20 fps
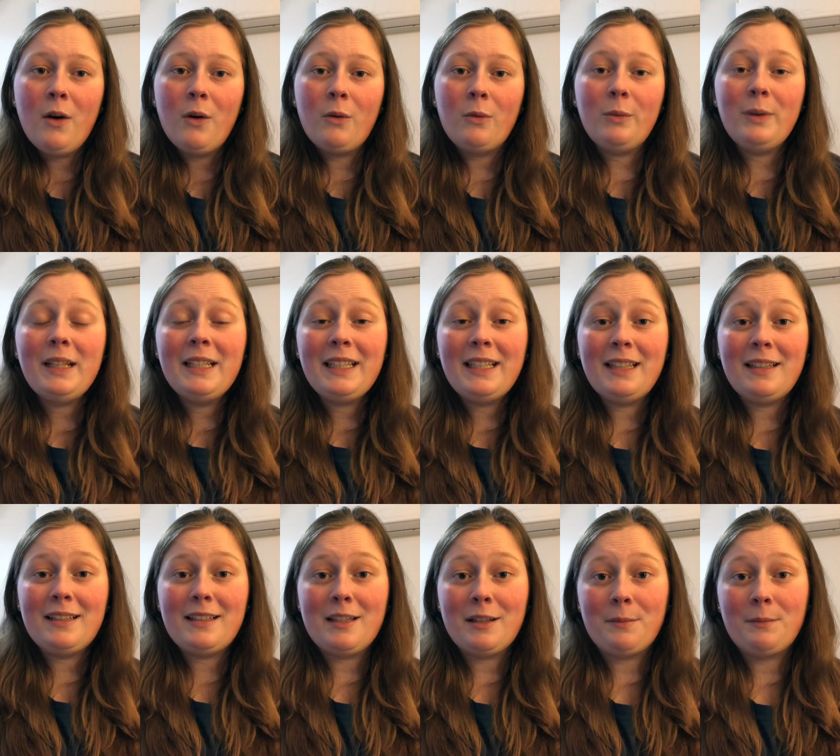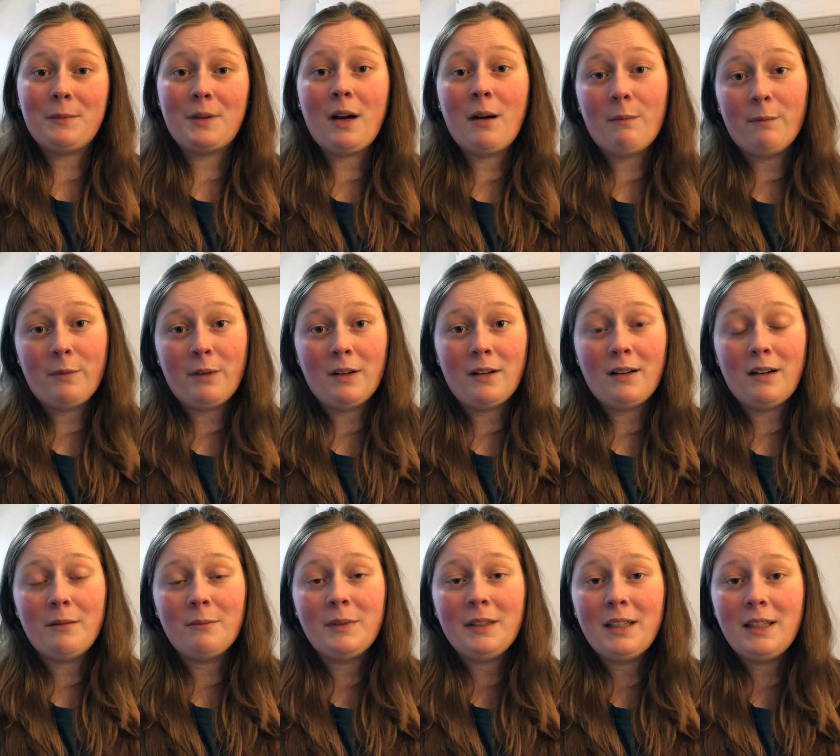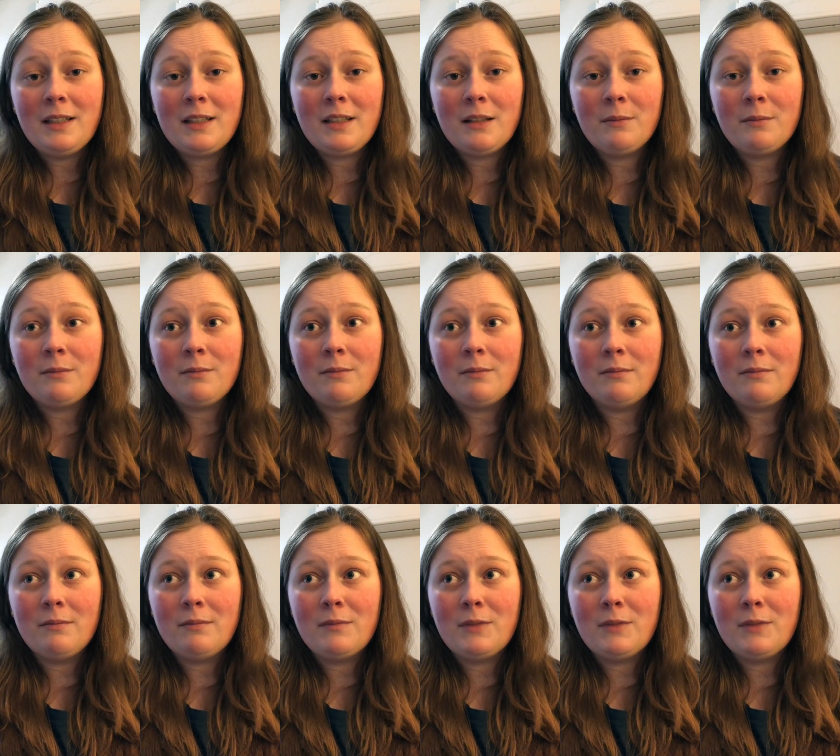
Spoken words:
we need some comfort and we need some